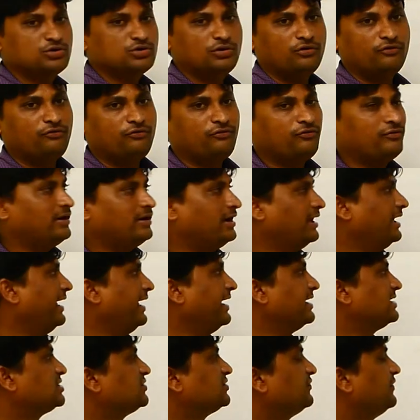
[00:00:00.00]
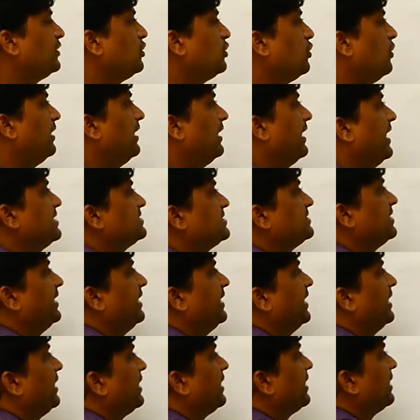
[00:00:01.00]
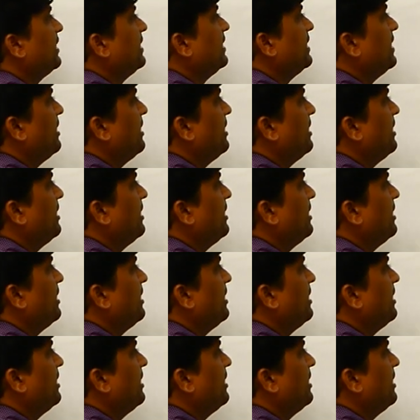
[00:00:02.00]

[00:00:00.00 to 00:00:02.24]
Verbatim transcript: of eggs we called as here